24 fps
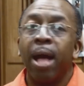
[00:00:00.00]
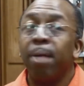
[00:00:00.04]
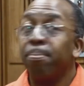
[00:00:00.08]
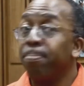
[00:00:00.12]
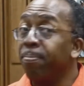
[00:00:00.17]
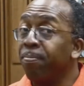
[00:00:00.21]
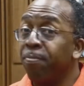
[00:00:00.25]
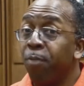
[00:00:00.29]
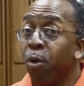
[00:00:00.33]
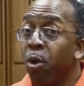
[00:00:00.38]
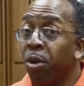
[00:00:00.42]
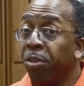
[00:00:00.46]

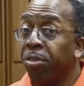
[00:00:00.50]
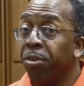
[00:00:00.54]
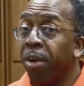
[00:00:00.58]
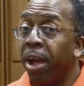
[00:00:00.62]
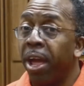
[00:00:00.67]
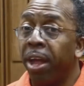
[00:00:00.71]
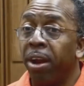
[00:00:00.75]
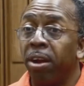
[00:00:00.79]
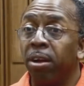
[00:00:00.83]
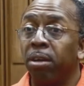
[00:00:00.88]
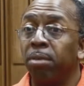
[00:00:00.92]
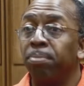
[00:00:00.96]
4th
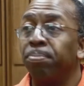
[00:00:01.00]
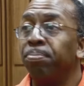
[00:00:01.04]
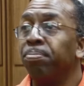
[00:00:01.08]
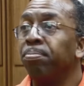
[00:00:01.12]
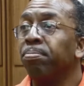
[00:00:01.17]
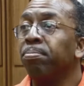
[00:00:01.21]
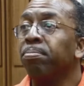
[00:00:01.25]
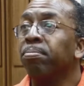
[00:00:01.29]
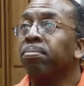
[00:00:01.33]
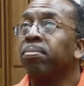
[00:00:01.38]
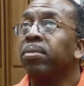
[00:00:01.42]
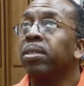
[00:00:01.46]
grader,
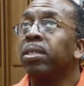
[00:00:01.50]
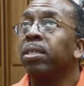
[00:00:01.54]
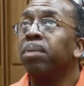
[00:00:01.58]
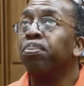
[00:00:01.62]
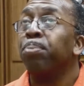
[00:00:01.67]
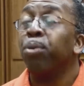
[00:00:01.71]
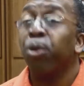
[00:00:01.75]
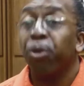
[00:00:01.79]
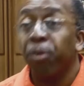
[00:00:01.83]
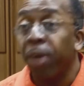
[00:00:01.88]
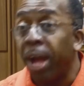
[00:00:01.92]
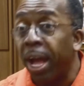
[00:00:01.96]

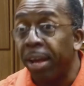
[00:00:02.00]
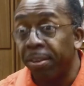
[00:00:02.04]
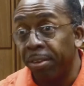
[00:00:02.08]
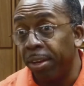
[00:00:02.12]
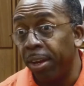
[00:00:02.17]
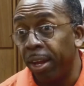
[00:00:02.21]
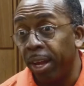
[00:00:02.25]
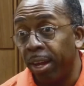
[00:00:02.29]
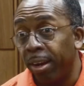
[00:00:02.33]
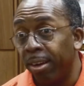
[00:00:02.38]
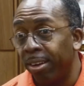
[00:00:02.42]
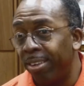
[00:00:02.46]

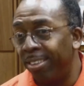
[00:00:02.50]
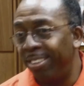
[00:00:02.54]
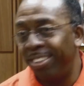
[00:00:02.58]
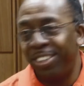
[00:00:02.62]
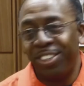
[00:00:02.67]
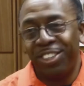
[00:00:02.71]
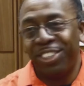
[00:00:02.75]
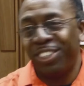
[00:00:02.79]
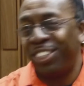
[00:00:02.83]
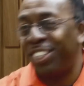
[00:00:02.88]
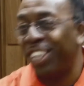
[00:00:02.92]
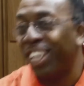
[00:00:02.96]
procrastinator.
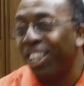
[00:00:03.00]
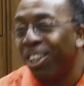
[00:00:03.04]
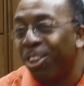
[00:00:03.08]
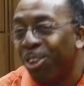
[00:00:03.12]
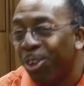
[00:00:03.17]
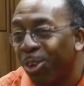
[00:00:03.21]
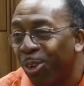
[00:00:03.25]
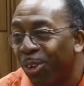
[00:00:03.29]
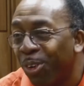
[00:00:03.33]
Didn't do